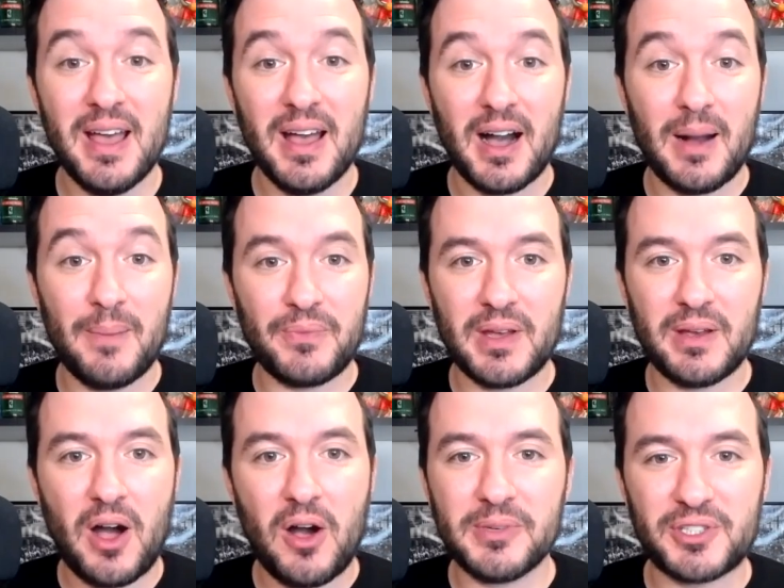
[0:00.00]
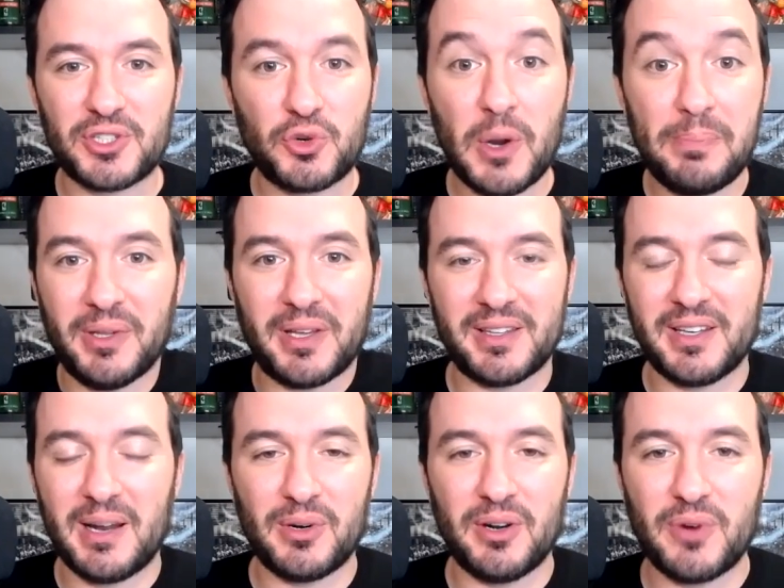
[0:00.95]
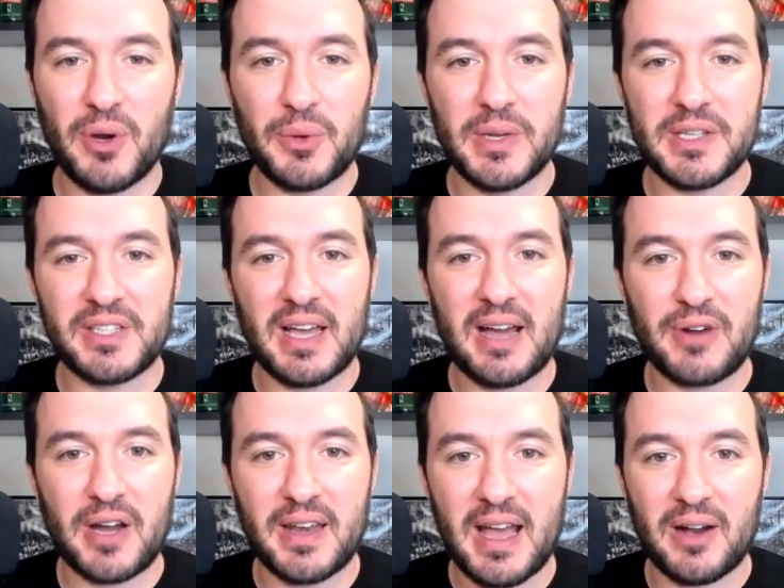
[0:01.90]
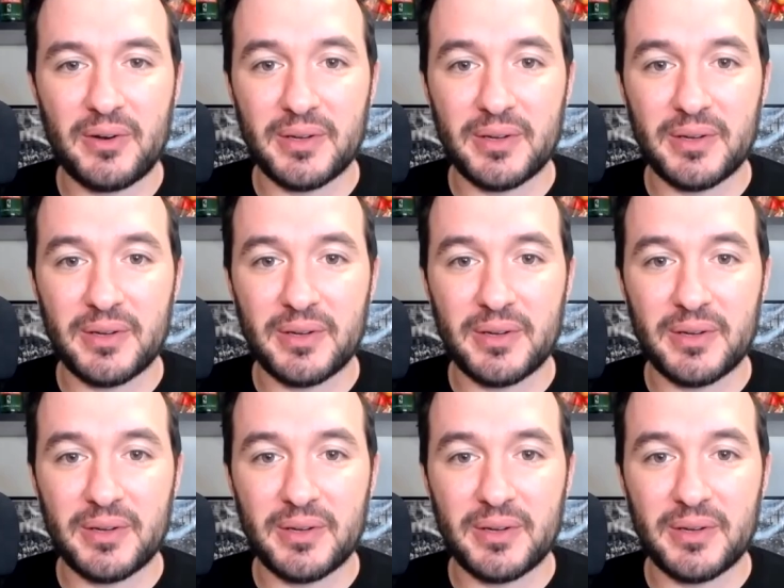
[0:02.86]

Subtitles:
Almost tripling the number of road wins they have right now.